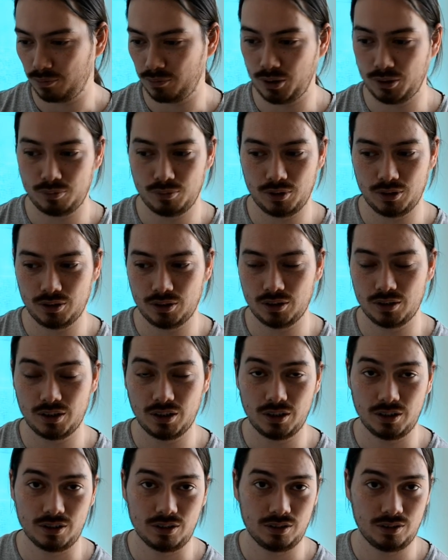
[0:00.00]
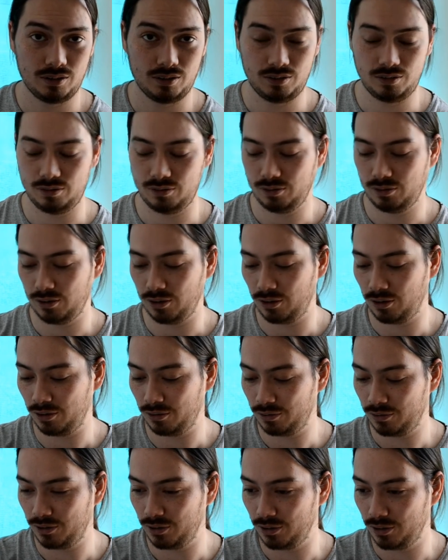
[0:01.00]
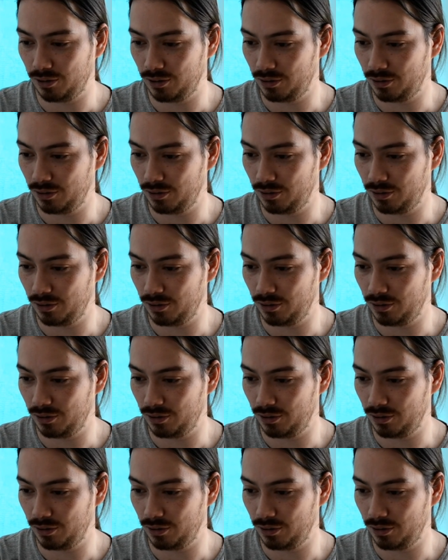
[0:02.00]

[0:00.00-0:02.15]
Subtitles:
Maybe the day that